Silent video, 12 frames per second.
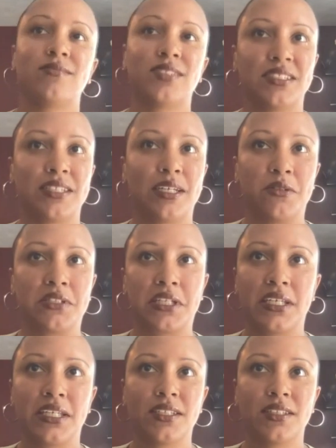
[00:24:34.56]
since I was a
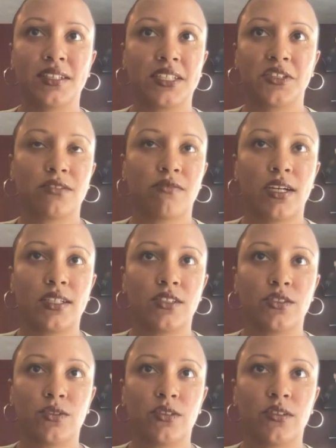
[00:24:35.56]
kid, like just
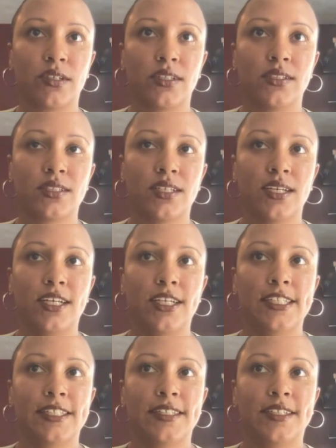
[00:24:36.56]
writing stories.
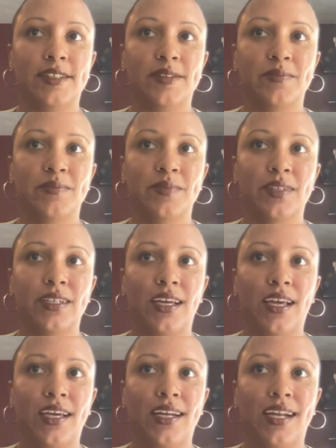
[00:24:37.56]
And
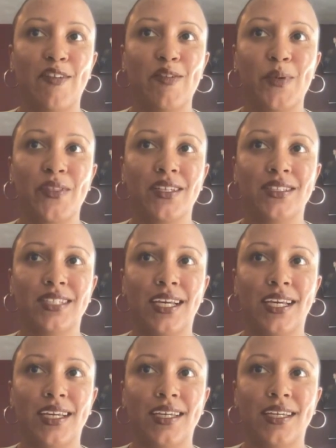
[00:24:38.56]
I remember the
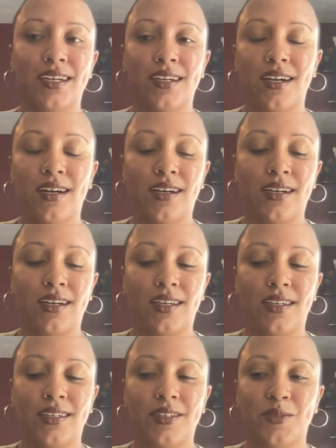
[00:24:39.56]
day
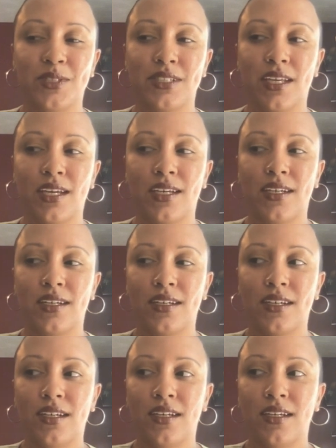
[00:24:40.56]
I was like,
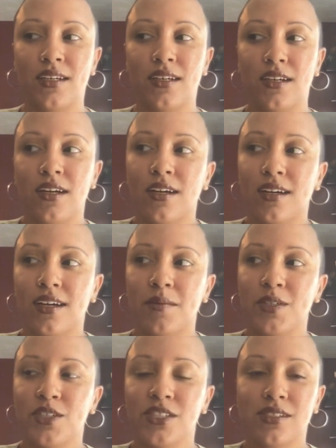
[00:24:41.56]
I'm
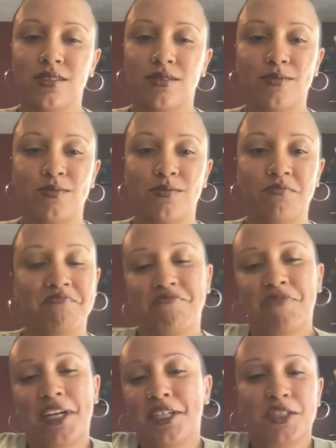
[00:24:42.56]
gonna just
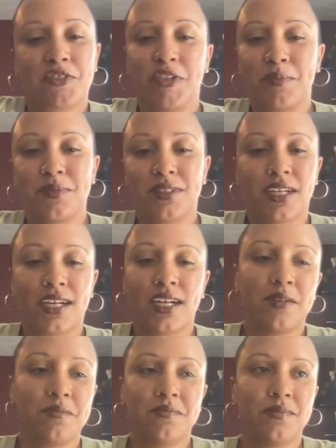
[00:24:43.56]
write a script. Like,
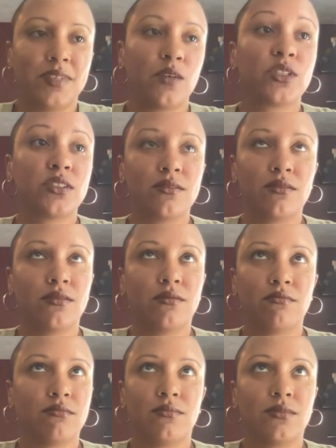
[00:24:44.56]
it was
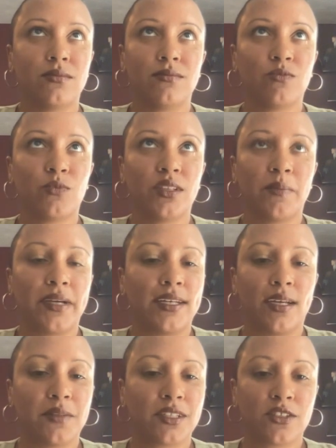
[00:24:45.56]
when the
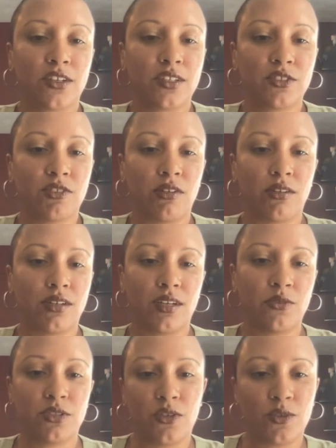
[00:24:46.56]
pandemic started, so I
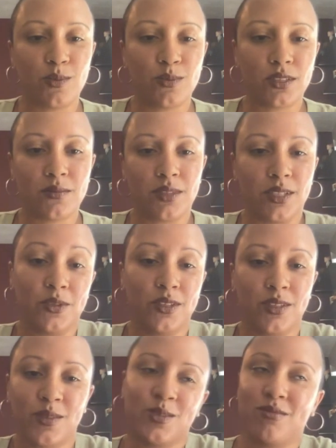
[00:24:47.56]
was home, and I'm like,
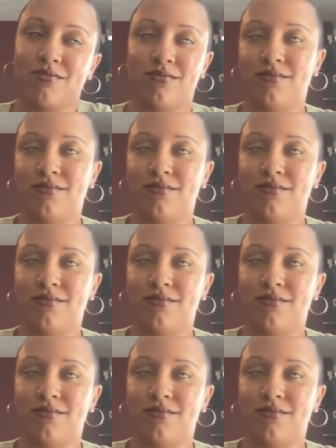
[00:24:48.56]
well,